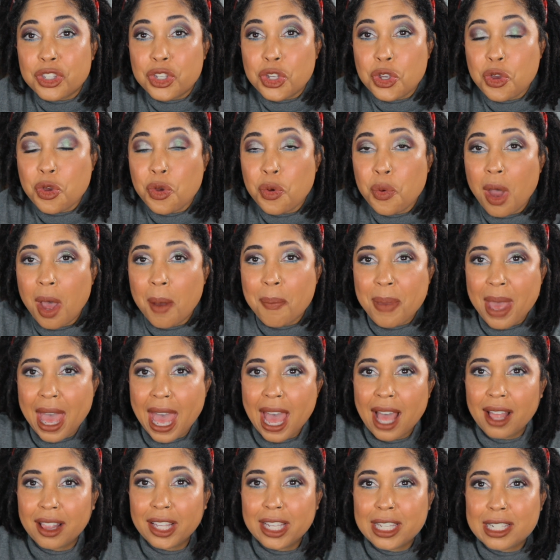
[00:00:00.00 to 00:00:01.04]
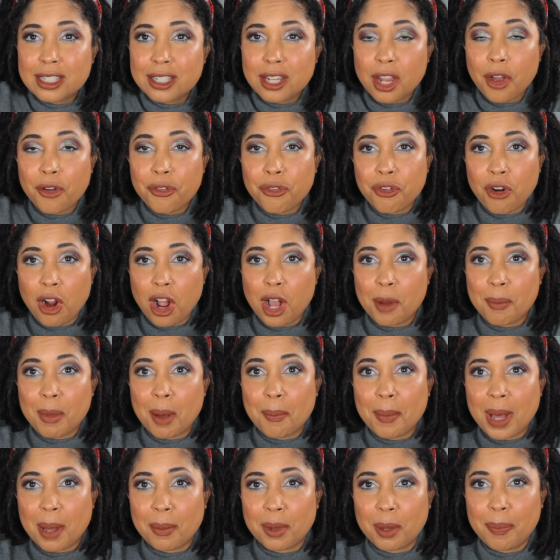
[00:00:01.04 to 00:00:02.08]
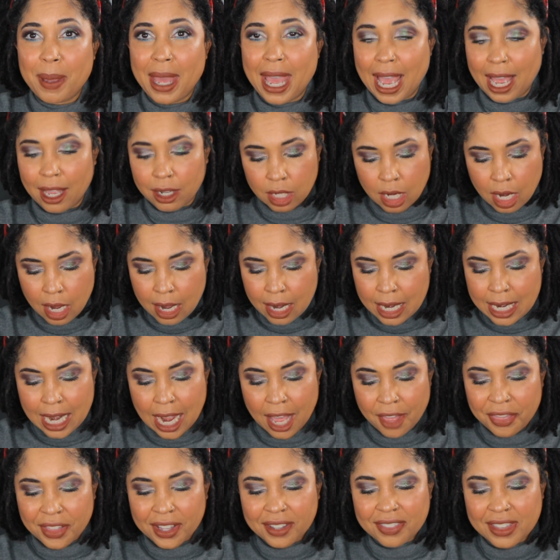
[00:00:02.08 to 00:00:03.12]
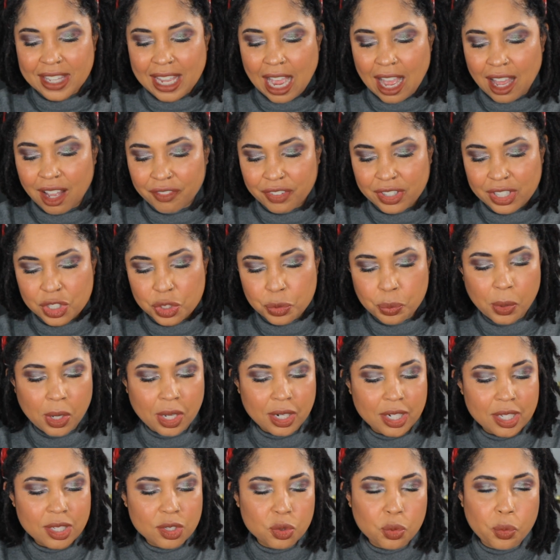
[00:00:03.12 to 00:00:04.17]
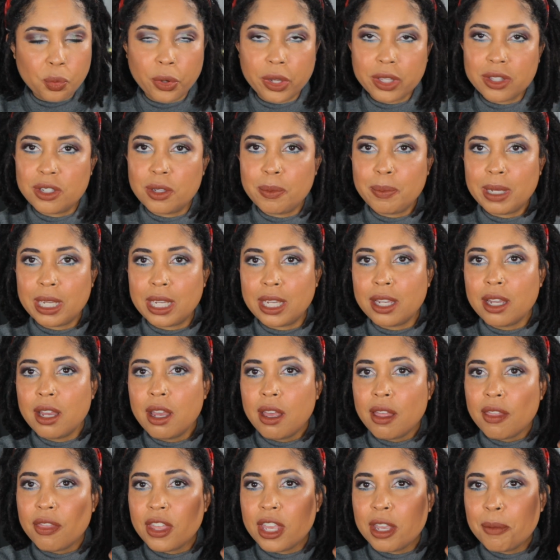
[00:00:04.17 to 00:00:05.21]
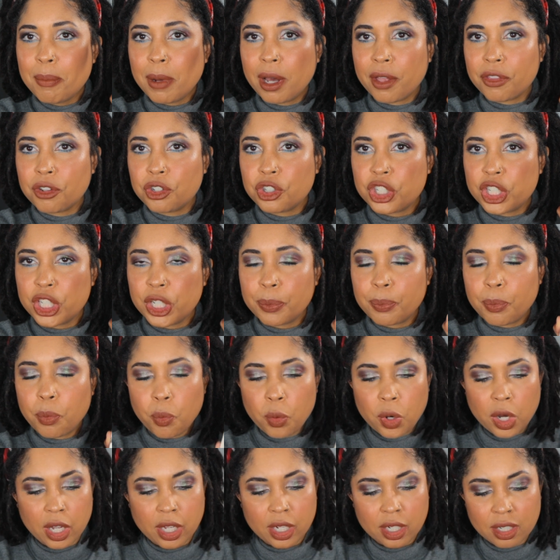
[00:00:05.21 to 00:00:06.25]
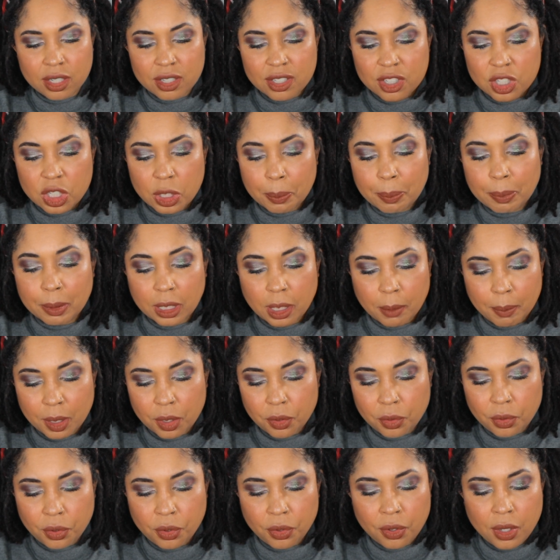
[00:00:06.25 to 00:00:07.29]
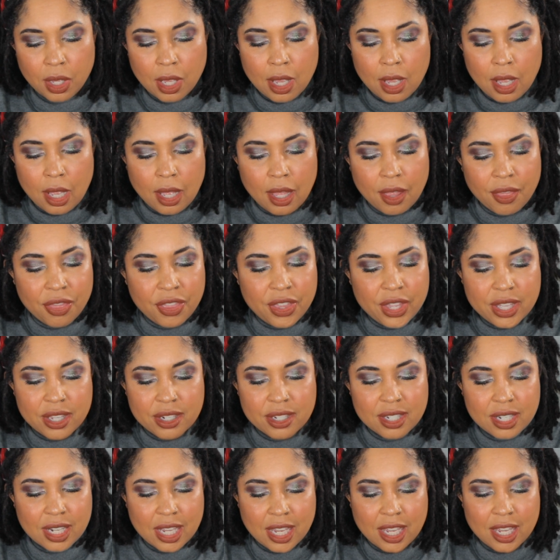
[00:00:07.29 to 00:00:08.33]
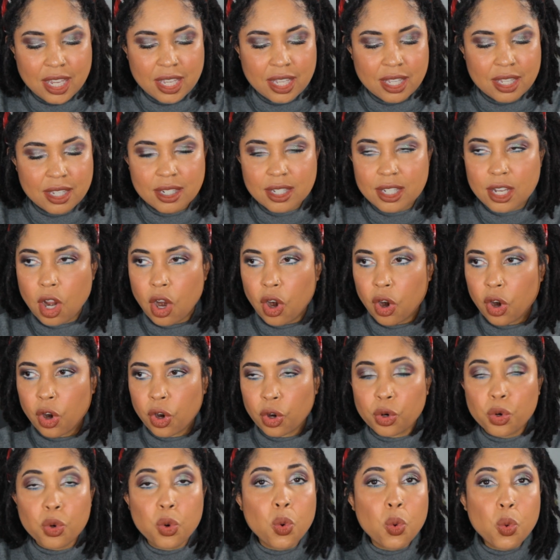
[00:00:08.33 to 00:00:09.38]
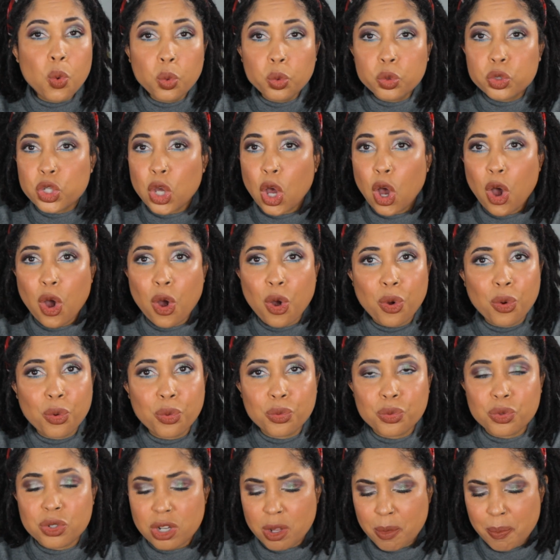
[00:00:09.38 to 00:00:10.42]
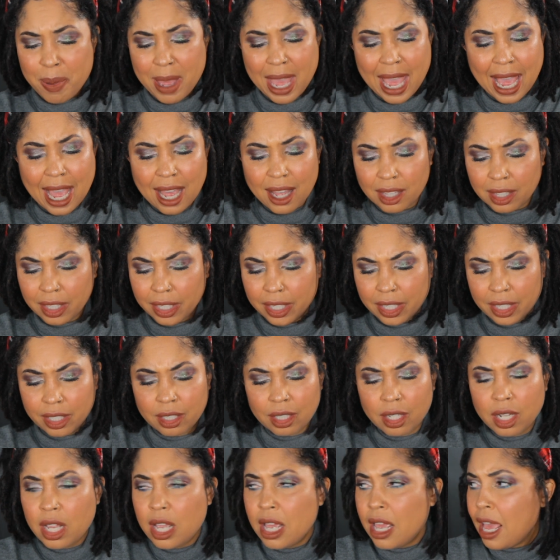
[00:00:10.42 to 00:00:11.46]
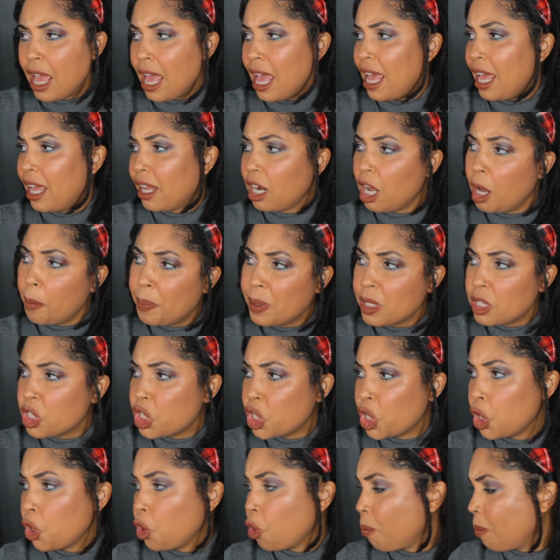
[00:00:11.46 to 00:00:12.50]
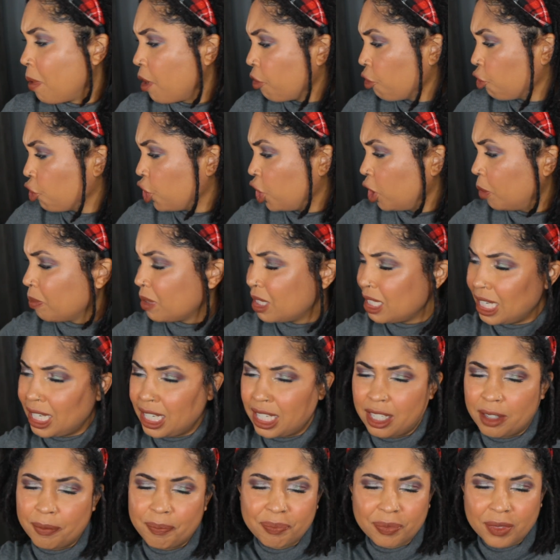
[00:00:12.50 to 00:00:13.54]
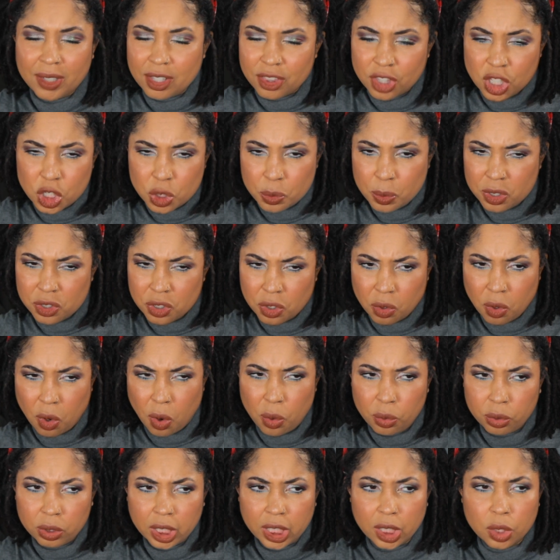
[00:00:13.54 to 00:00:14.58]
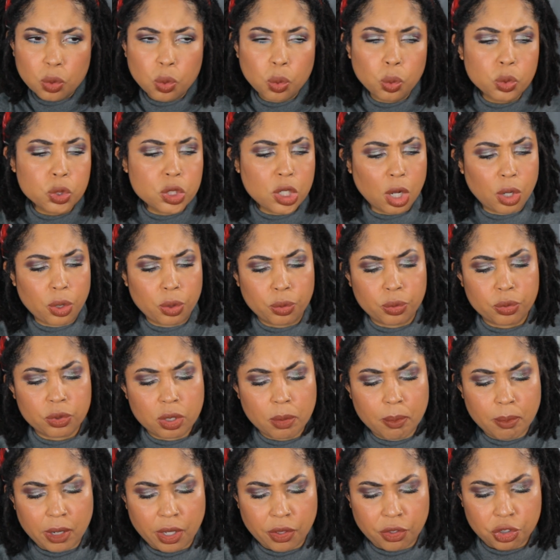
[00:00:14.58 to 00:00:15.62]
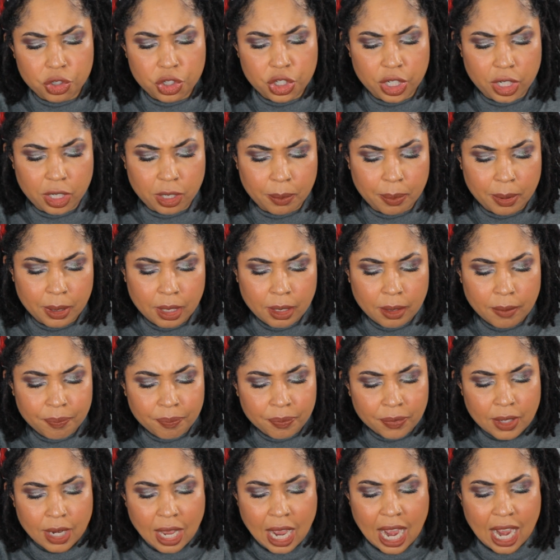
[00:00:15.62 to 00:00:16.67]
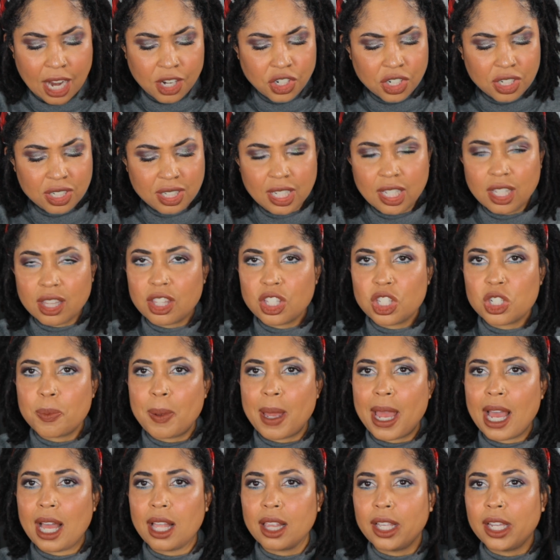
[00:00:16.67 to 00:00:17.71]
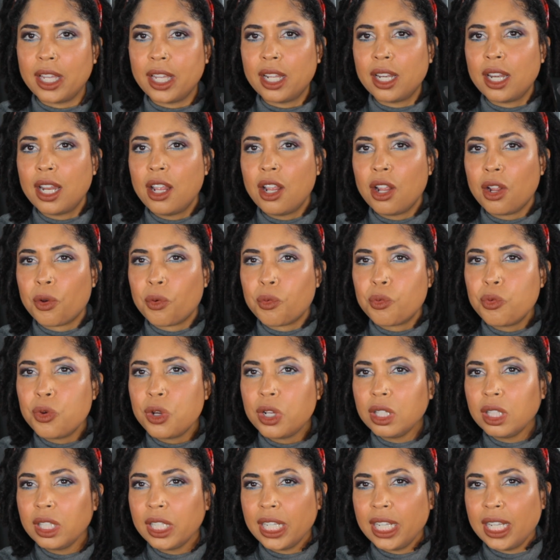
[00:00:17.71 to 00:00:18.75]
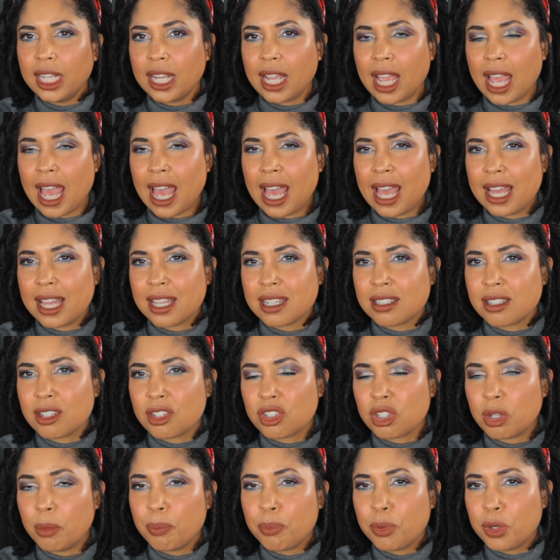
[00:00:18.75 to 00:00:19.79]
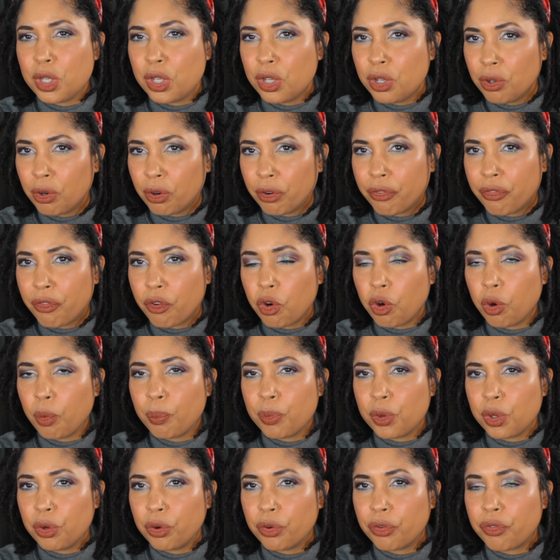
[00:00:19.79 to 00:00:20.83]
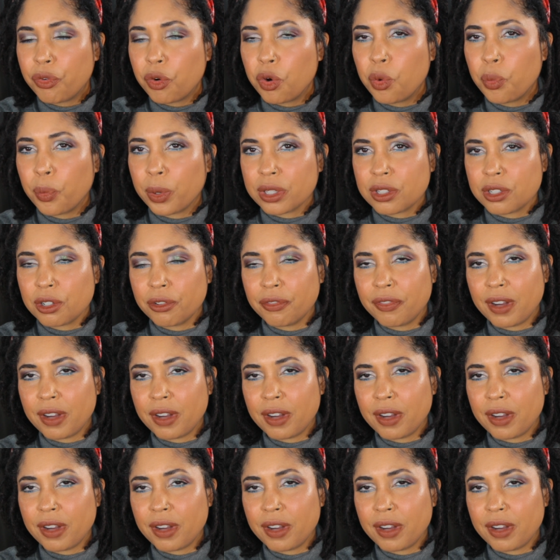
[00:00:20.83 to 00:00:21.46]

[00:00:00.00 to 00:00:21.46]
two palettes from Mama Pat. Now I think the obvious one is going to be the Mothership one, Subliminal. And this is her cool toned palette. And up until Mothership ten, this was her only cool toned Mothership. I just think this palette really has some beautiful, beautiful winter